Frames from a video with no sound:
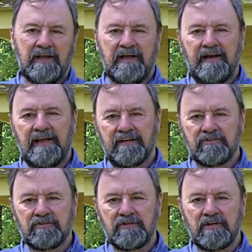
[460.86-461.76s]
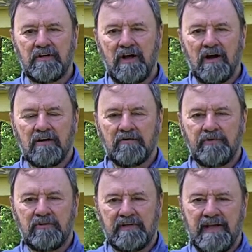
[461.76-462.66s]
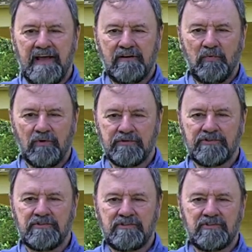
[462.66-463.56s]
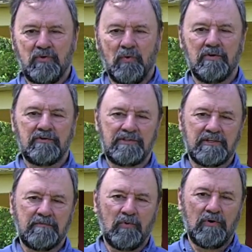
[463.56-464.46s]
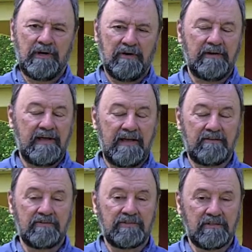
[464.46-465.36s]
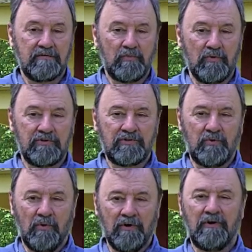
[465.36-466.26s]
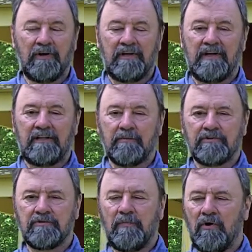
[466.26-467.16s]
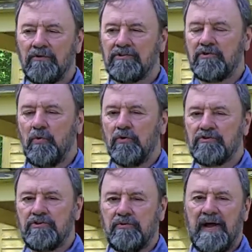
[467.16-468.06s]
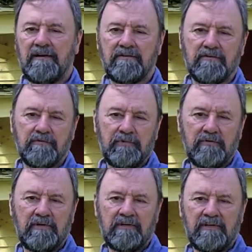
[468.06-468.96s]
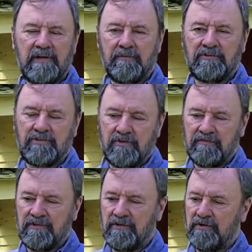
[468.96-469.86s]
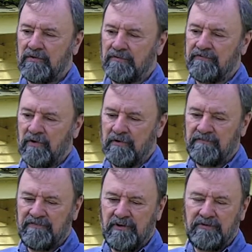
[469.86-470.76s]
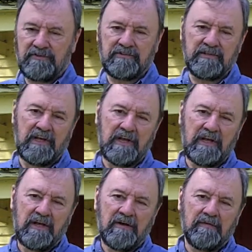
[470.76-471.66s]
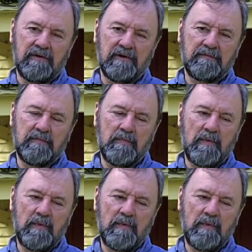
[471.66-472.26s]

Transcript: And as our community had Wilson's store, the Sycamore area had the Sycamore store. And there were small stores throughout the community that would serve the local farm folks. Well,